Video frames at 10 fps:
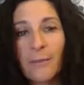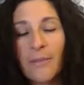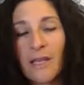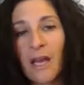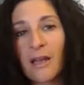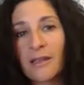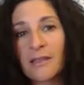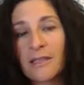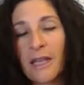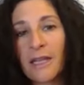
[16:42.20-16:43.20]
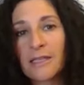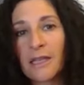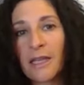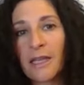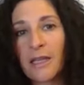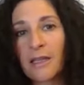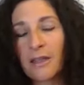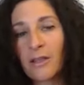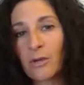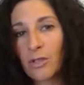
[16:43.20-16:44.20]
because it's like
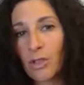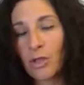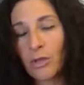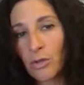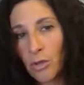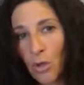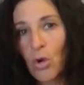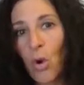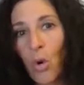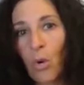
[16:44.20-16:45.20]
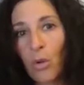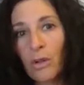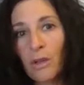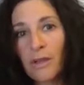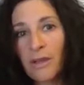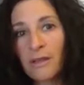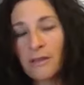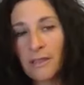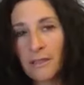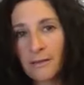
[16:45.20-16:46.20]
there's a goal
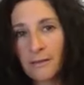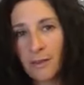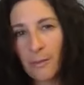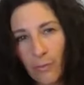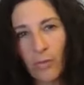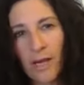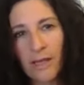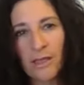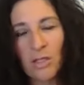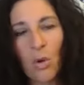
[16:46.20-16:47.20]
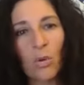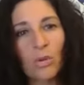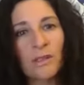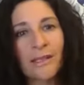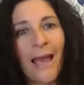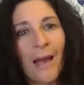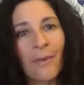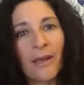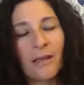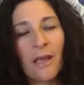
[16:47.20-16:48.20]
to break this old
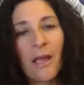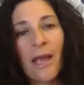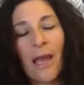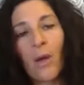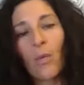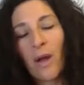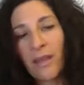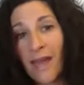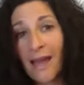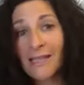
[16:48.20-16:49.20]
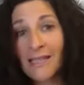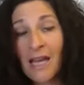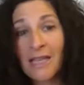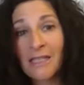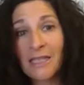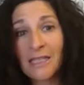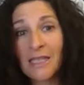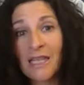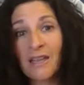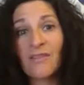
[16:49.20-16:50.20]
habit. What that does is
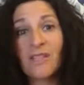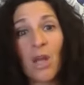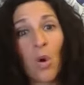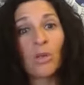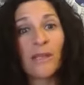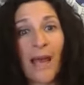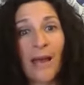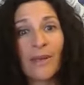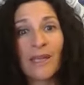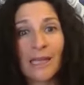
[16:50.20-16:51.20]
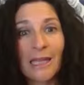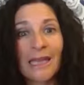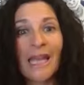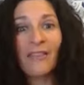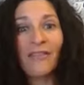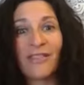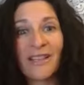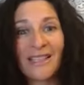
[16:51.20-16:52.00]
it gives the old habit life.